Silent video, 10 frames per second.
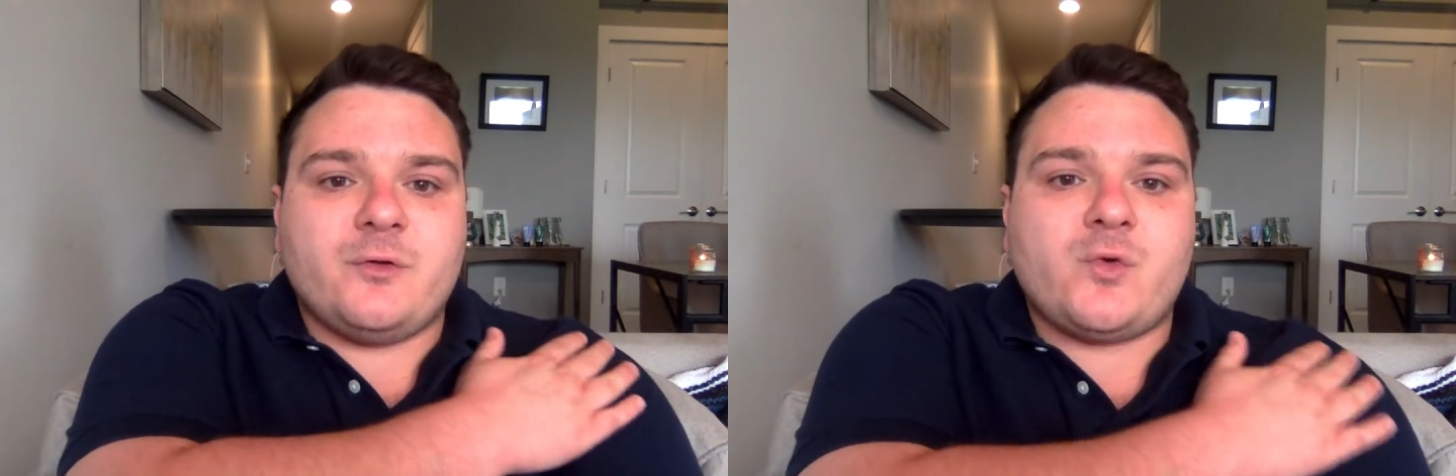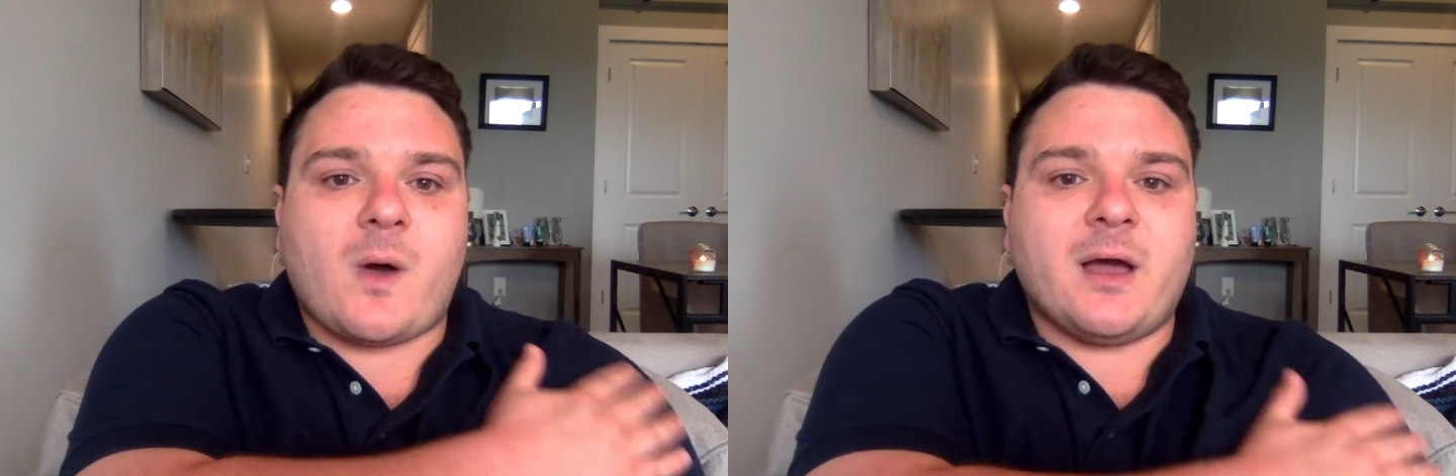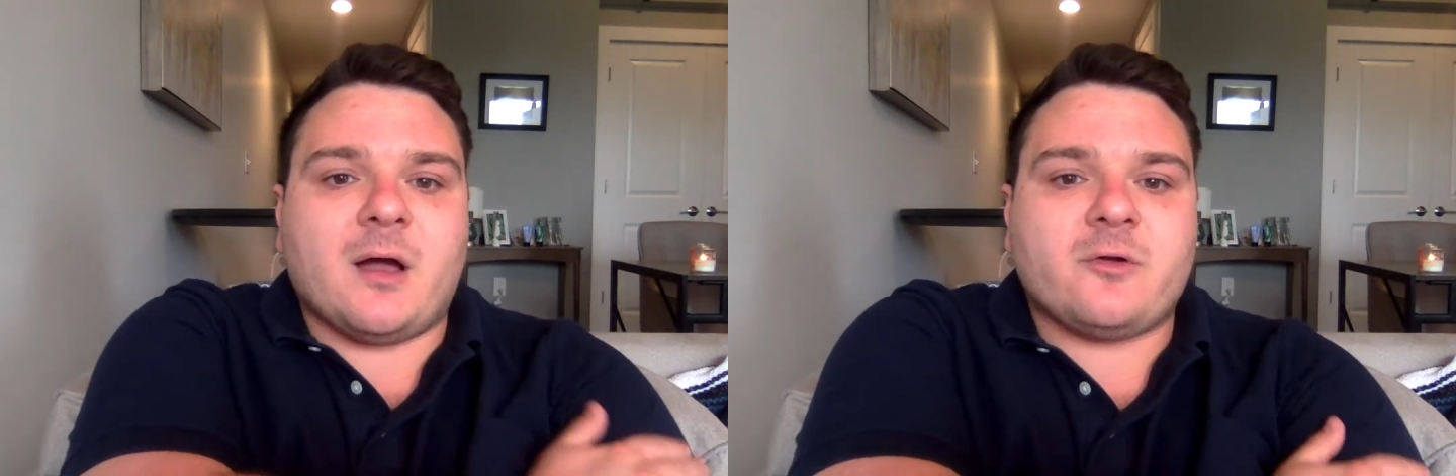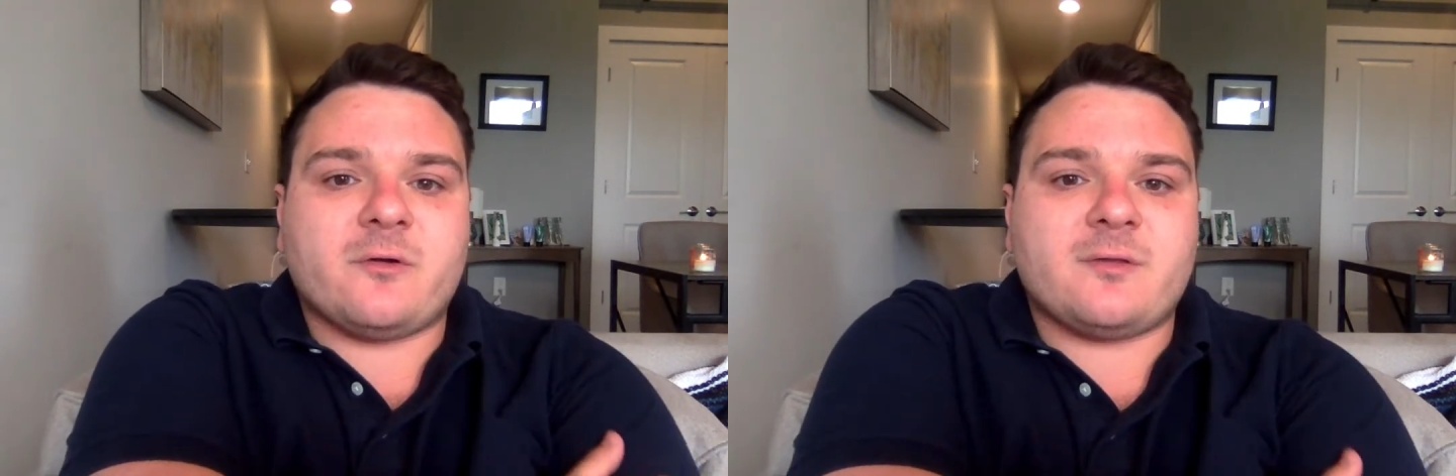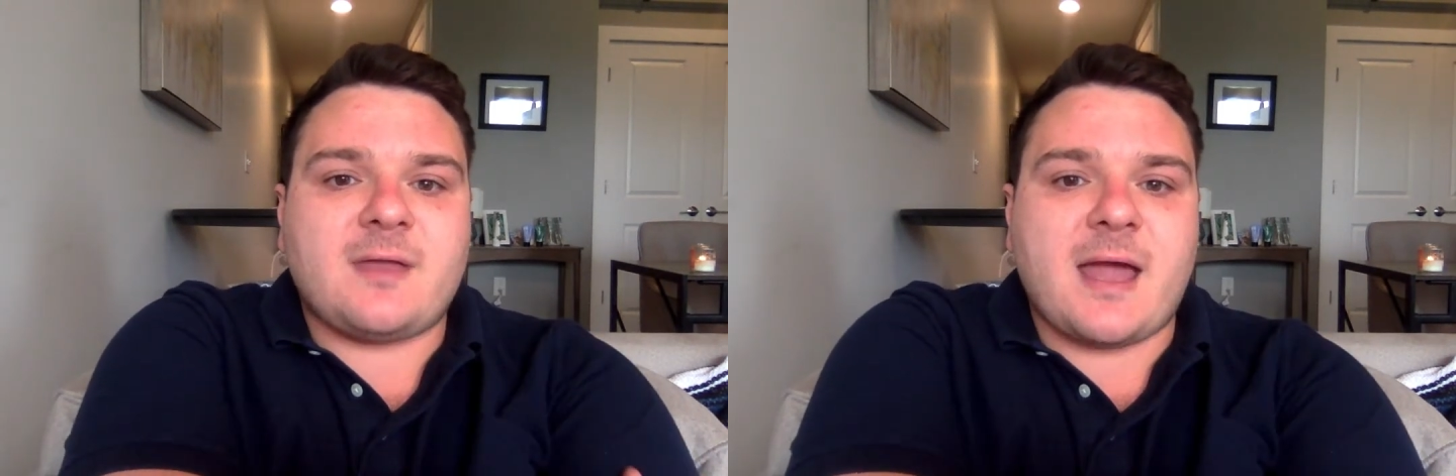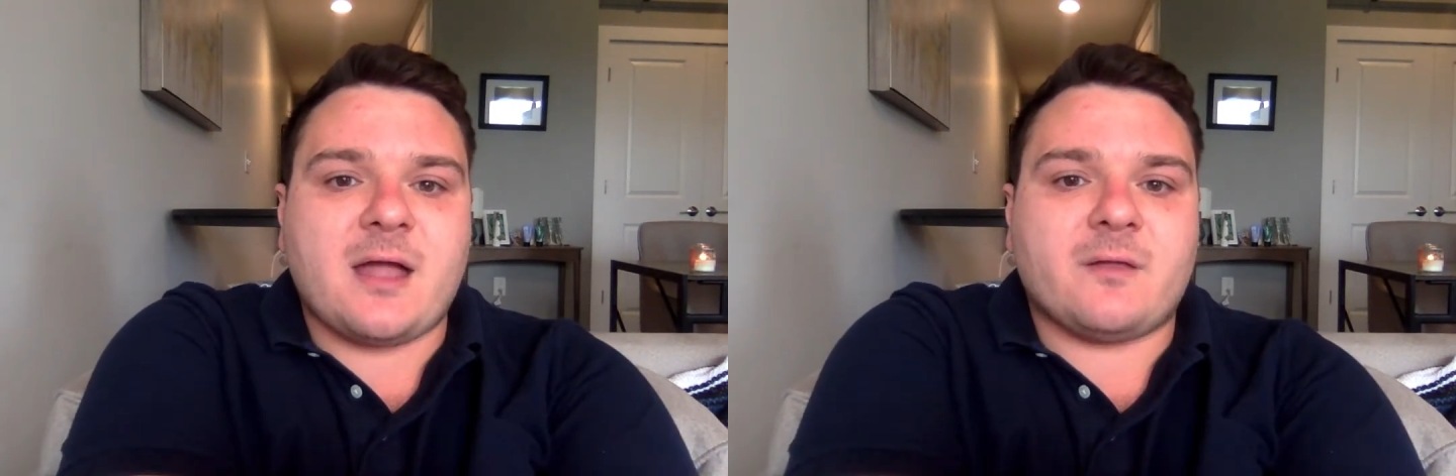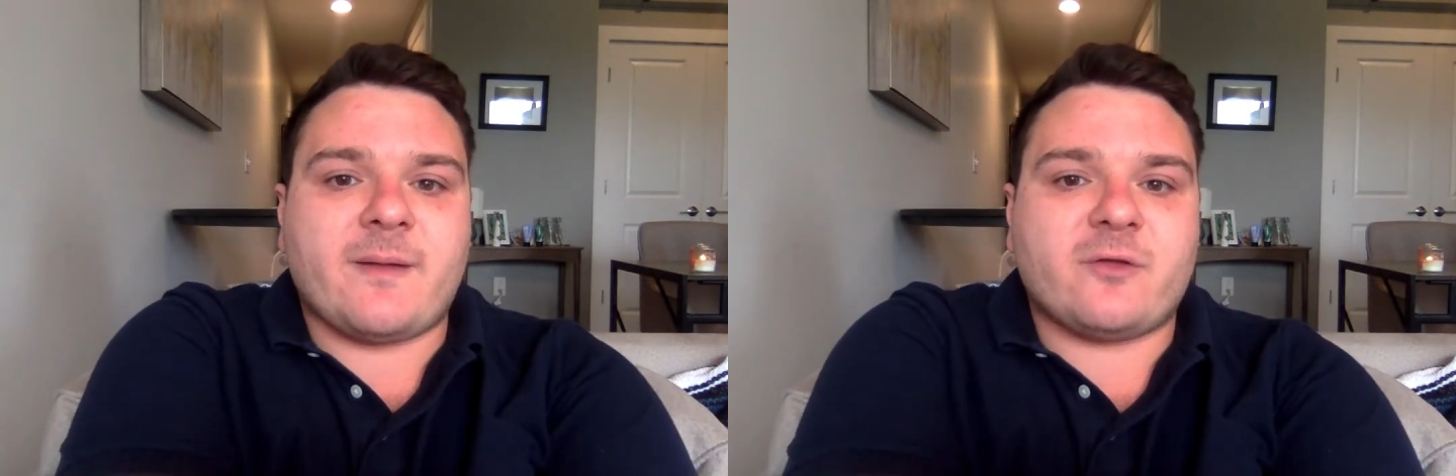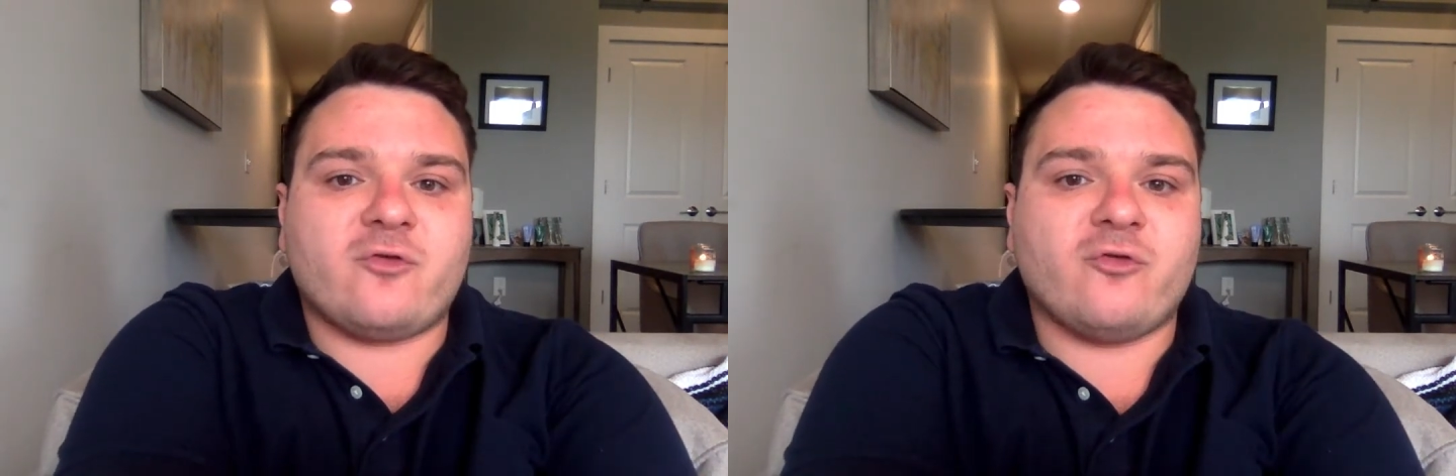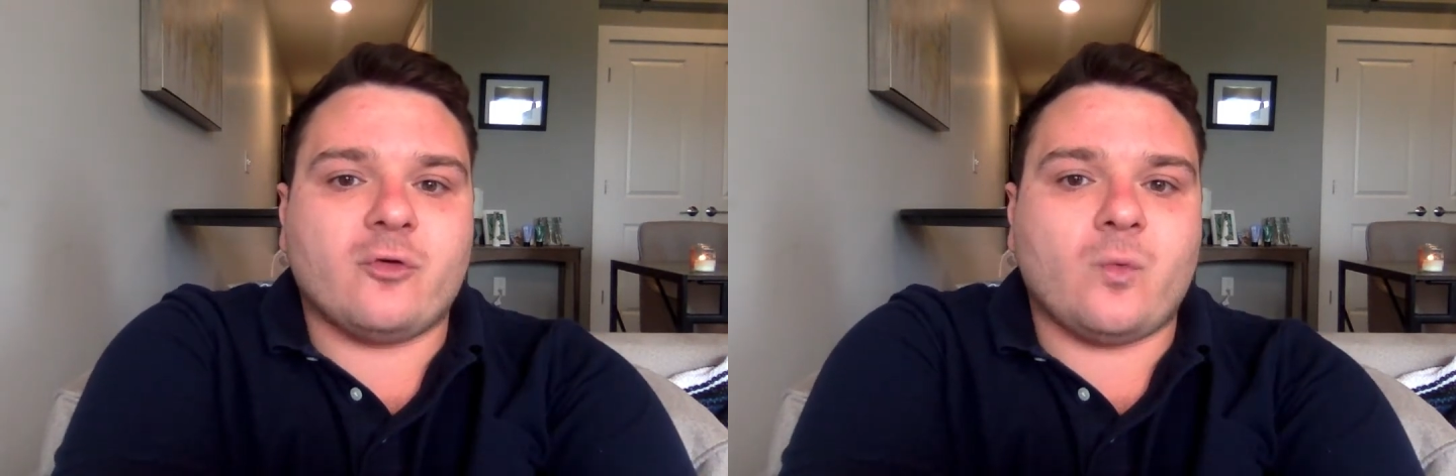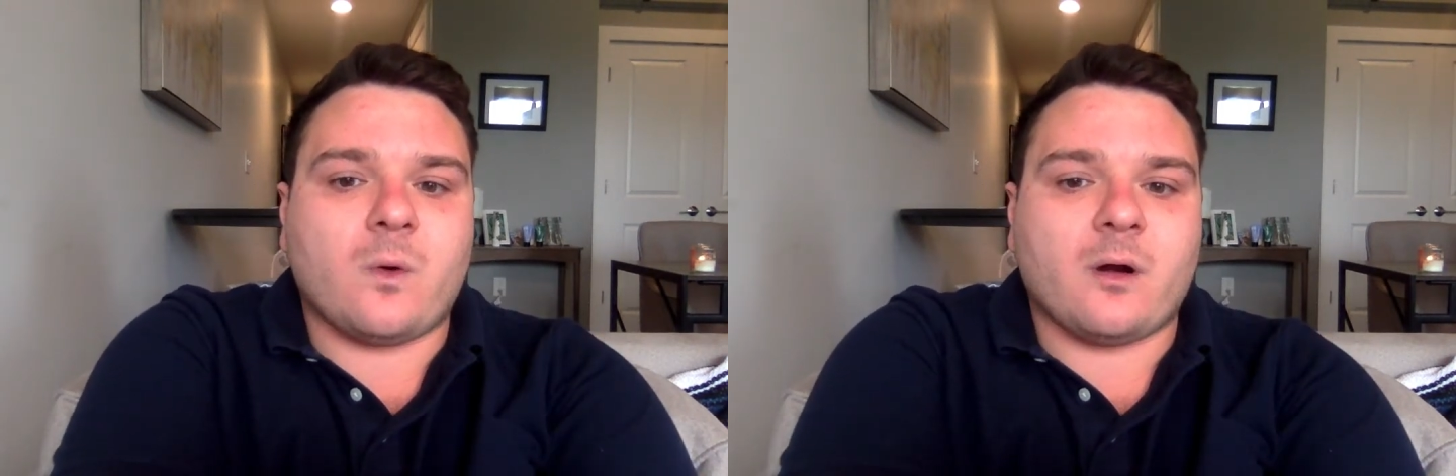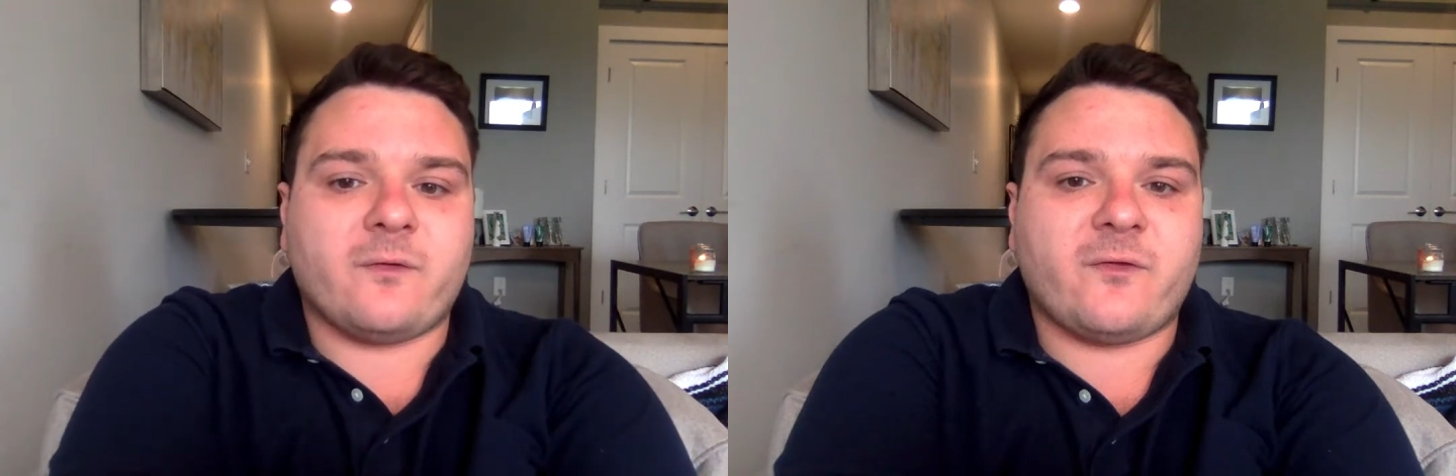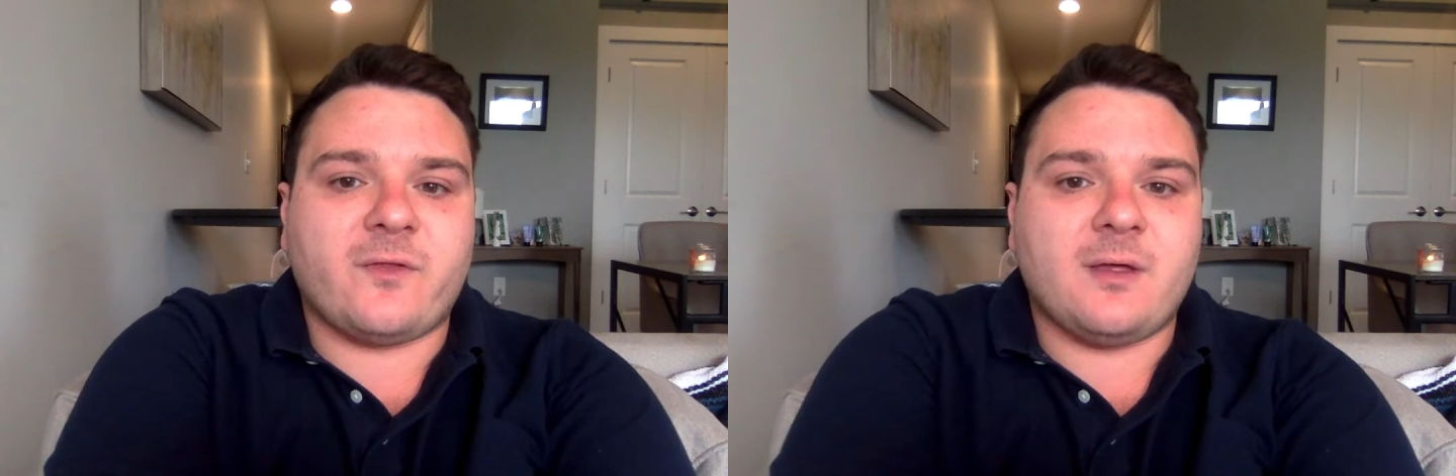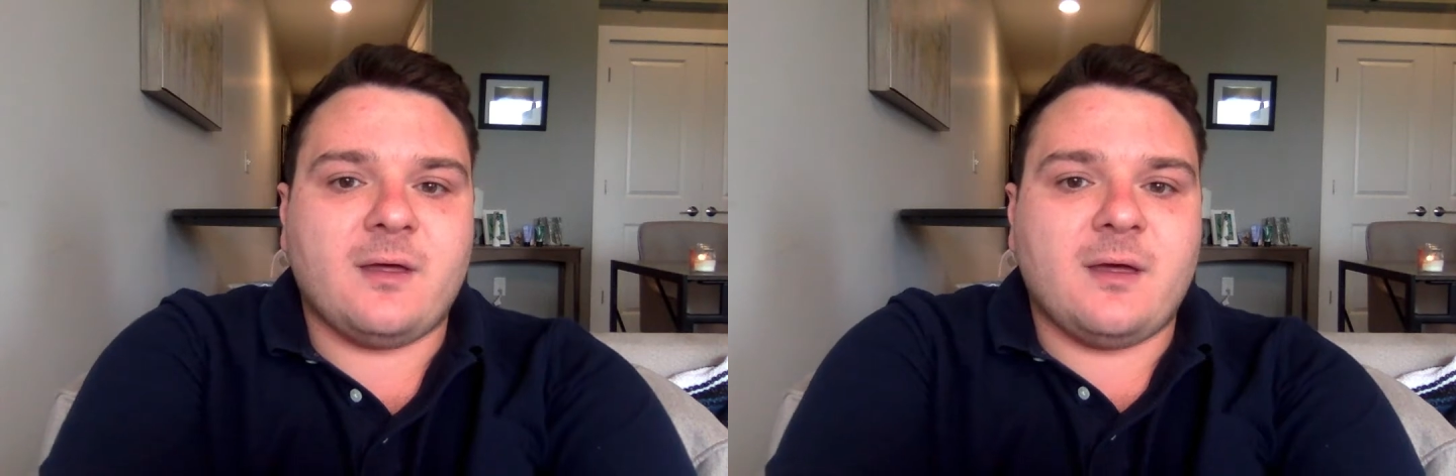do I understand my true worth